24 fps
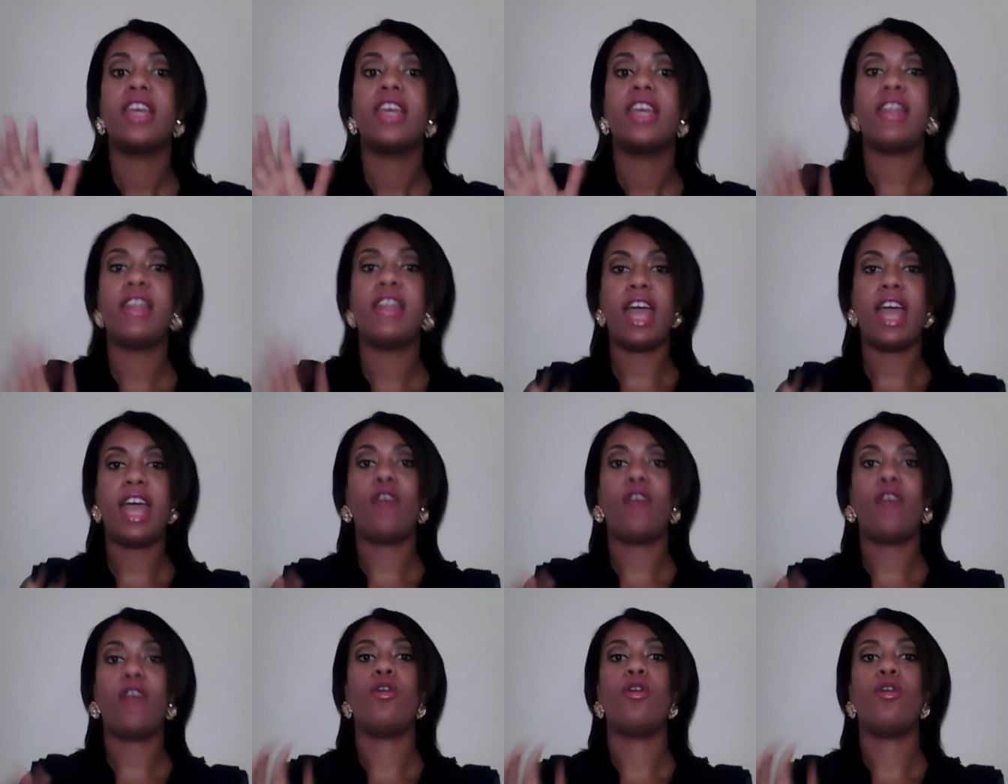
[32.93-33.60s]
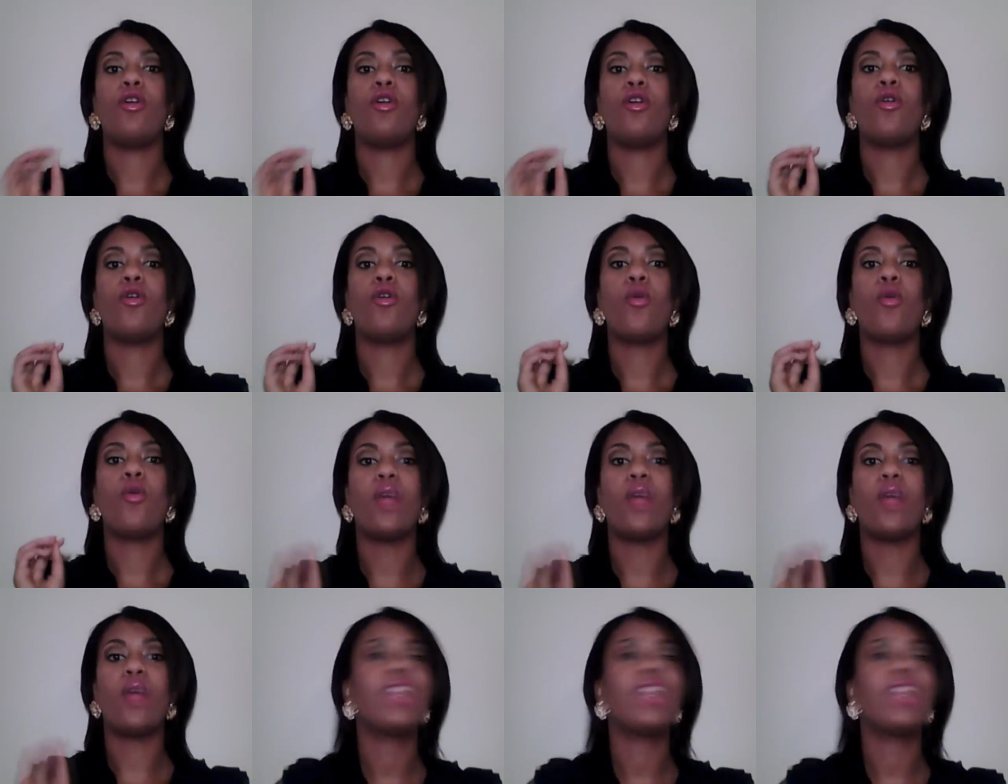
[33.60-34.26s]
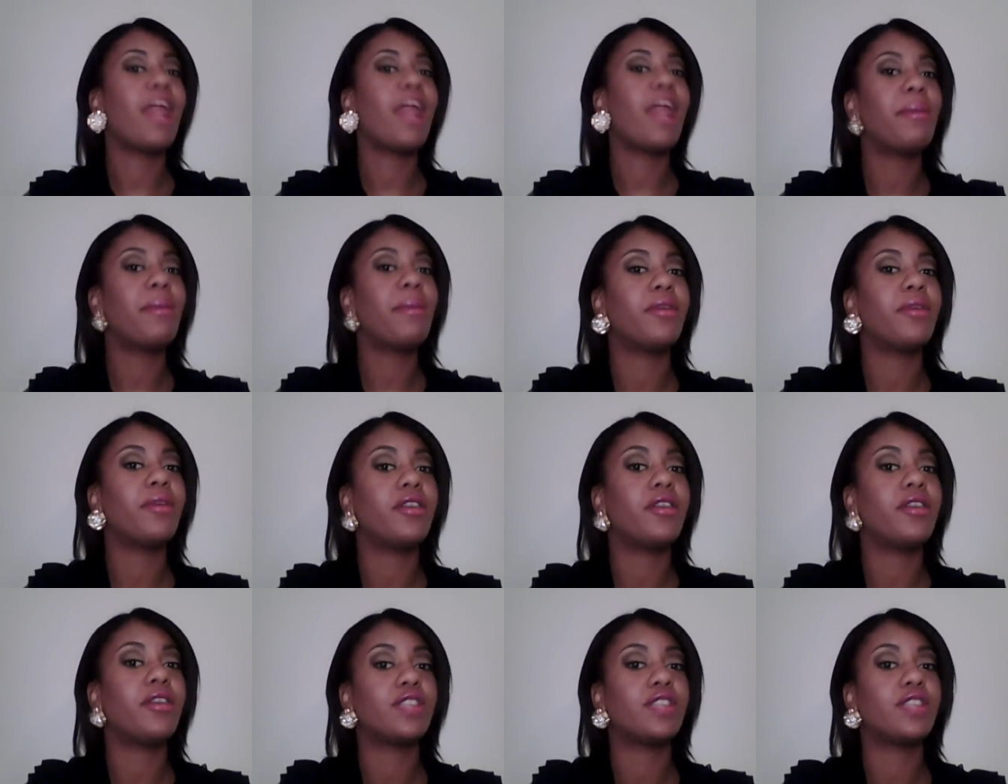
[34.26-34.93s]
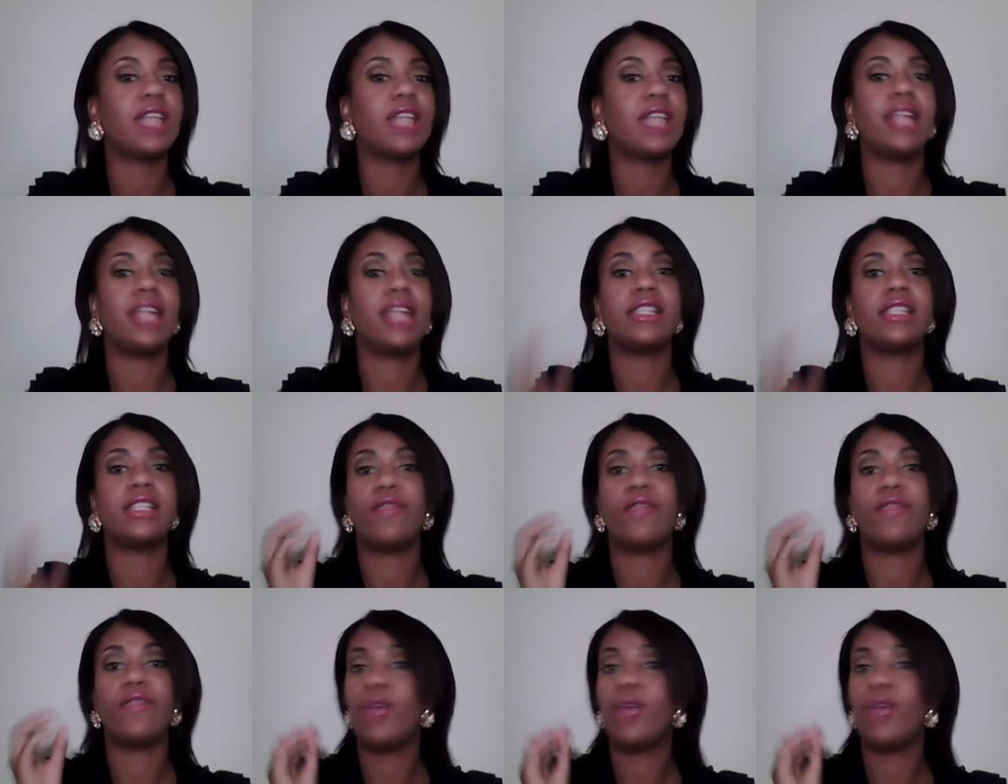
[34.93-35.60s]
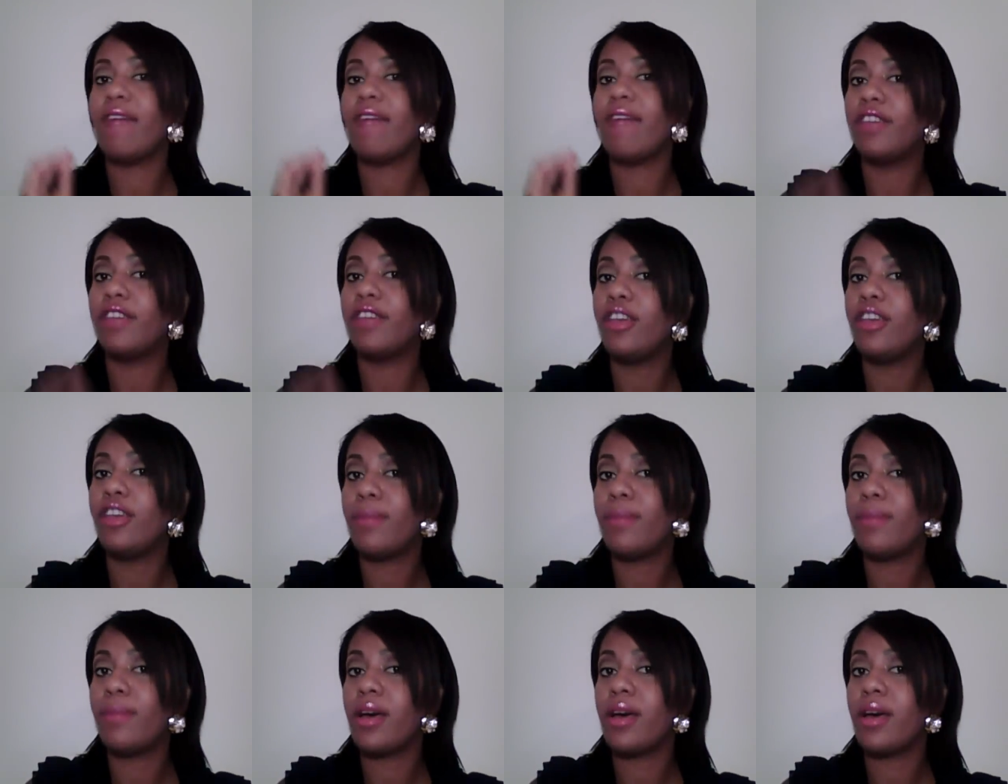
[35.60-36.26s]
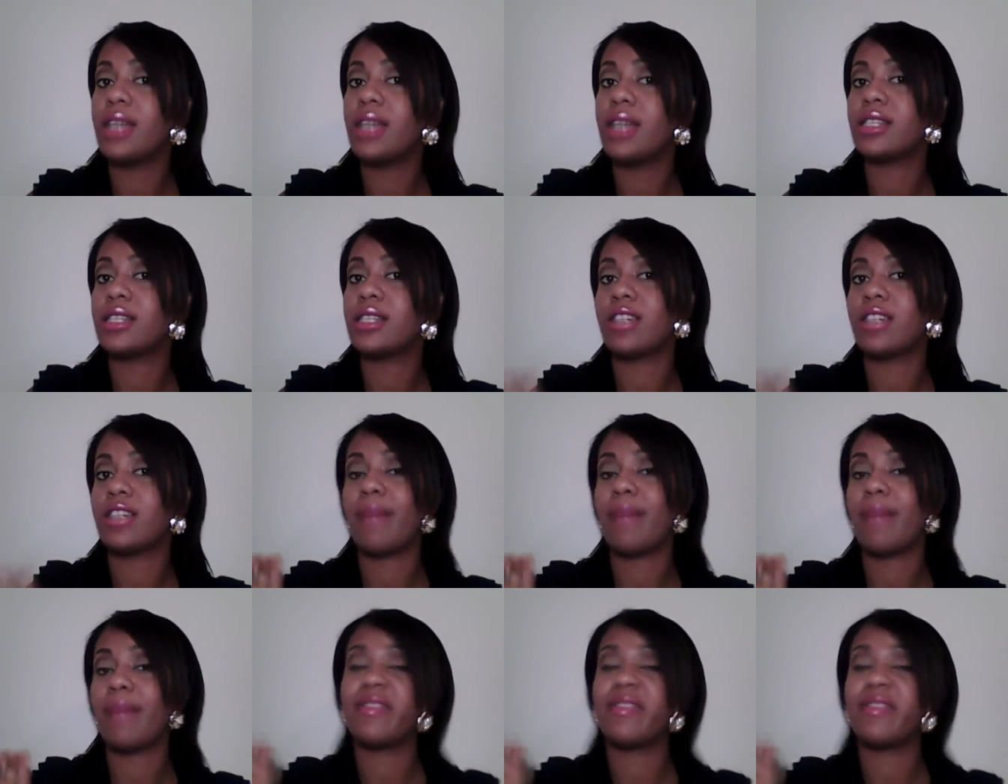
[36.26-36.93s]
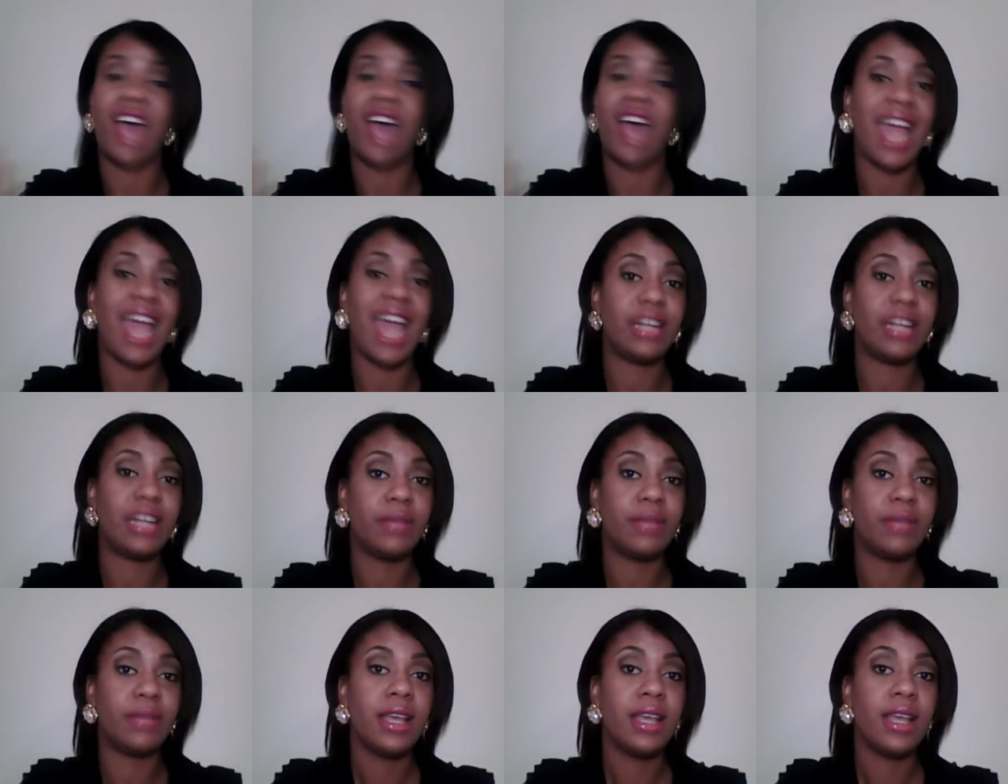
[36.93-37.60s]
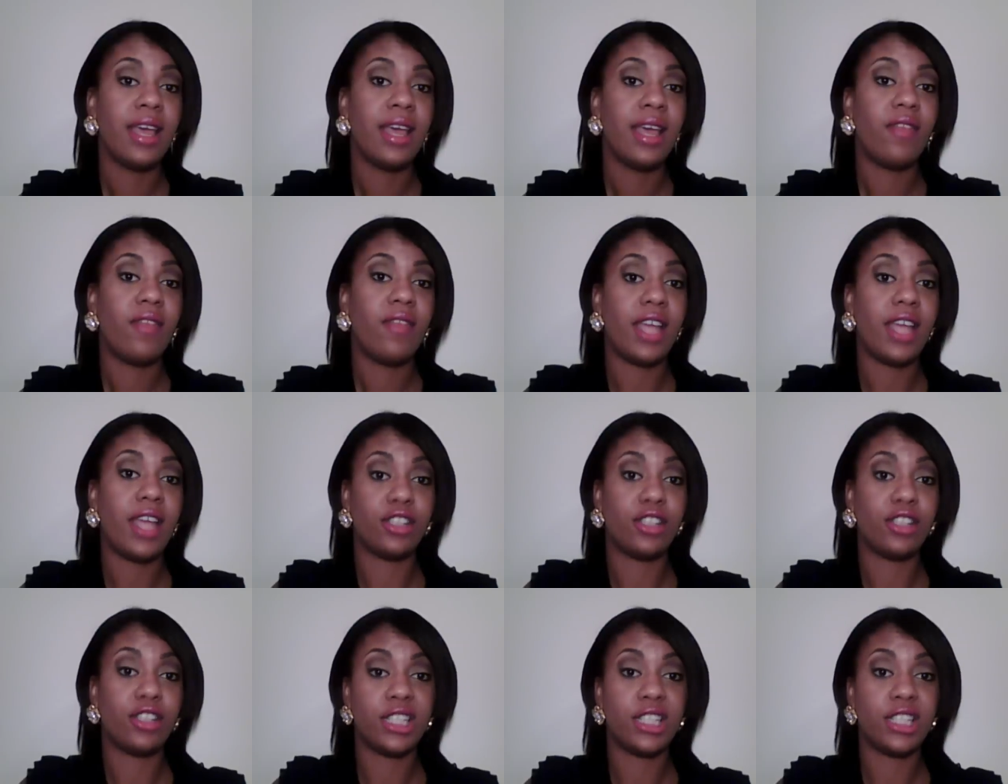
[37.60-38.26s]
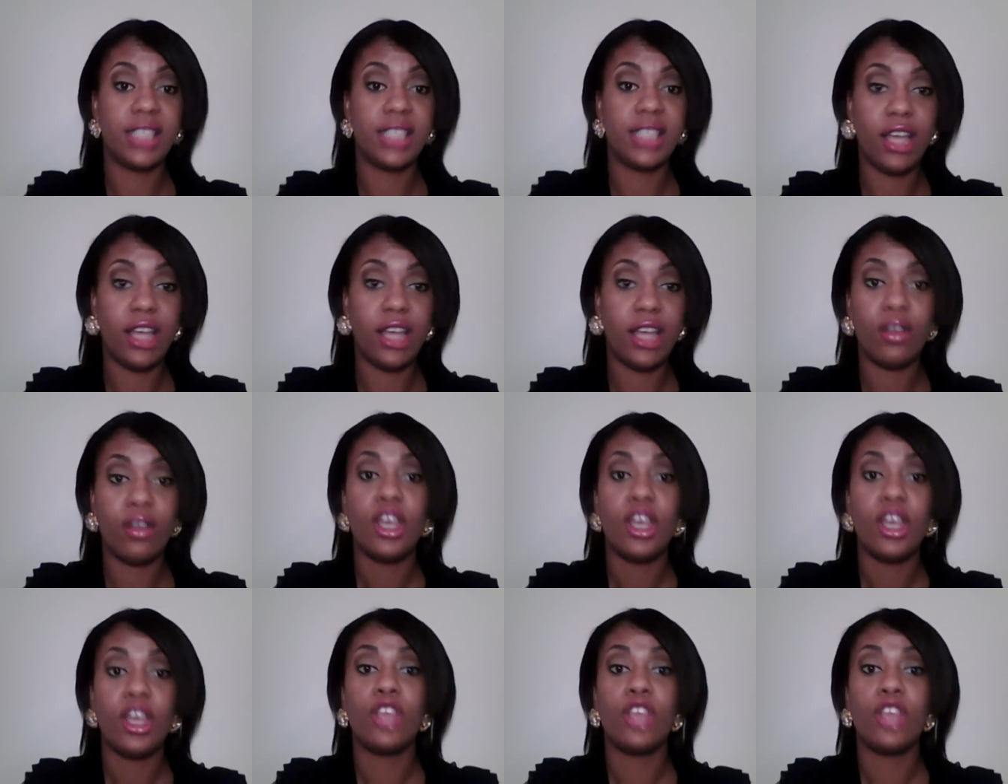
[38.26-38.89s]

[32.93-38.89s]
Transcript: Now, what a lot of people don't understand is if you have coupons on top of an item that is on sale,